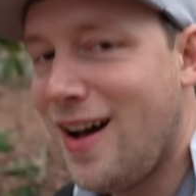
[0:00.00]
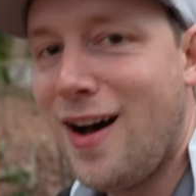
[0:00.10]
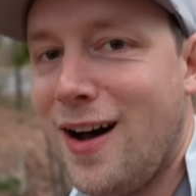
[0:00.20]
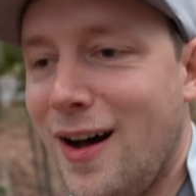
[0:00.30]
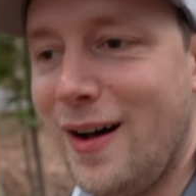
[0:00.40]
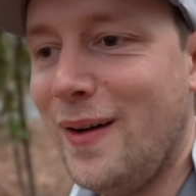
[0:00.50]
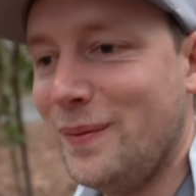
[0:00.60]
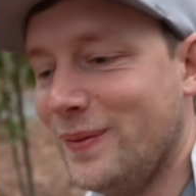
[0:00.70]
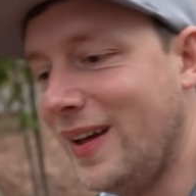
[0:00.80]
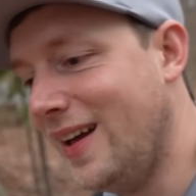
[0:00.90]

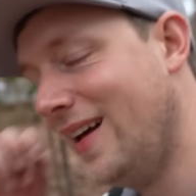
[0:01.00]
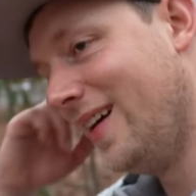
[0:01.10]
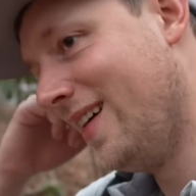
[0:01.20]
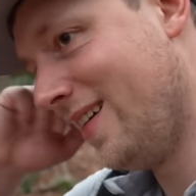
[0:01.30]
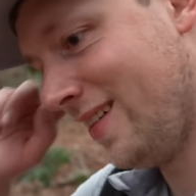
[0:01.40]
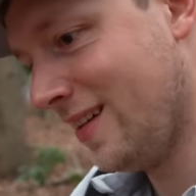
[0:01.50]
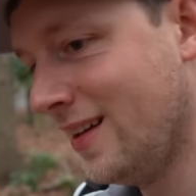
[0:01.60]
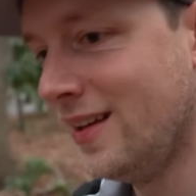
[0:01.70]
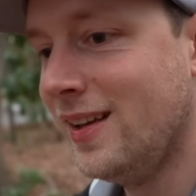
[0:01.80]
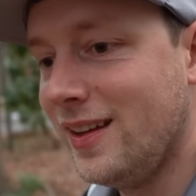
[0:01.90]
um,
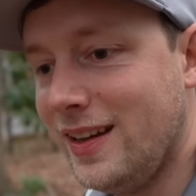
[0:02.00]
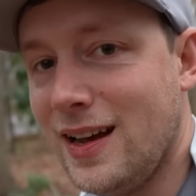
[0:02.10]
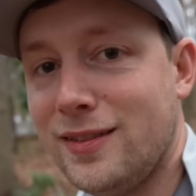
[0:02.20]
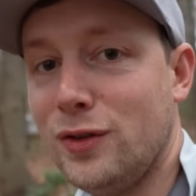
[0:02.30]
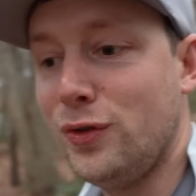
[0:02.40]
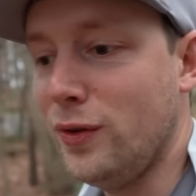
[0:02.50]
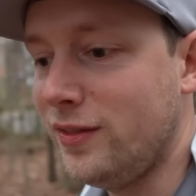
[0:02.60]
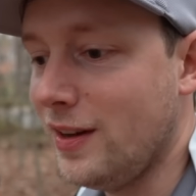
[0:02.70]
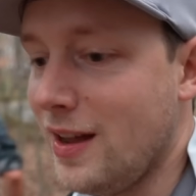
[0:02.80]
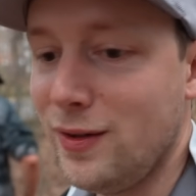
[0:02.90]
yeah, so Drew's
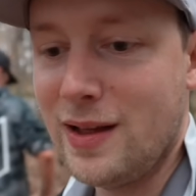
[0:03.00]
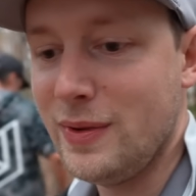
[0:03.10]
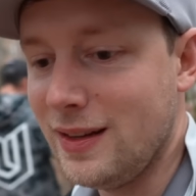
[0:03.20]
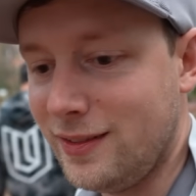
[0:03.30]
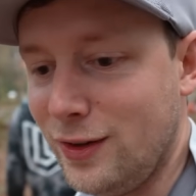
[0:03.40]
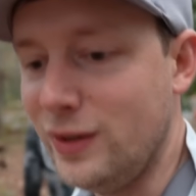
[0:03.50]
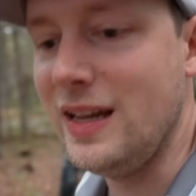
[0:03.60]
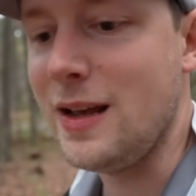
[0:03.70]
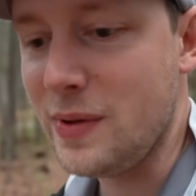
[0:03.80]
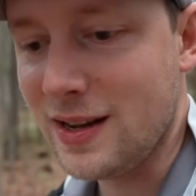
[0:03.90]
channel, I mean, it's
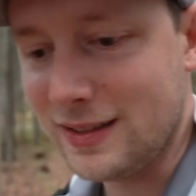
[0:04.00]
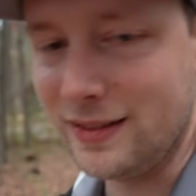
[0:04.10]
unique because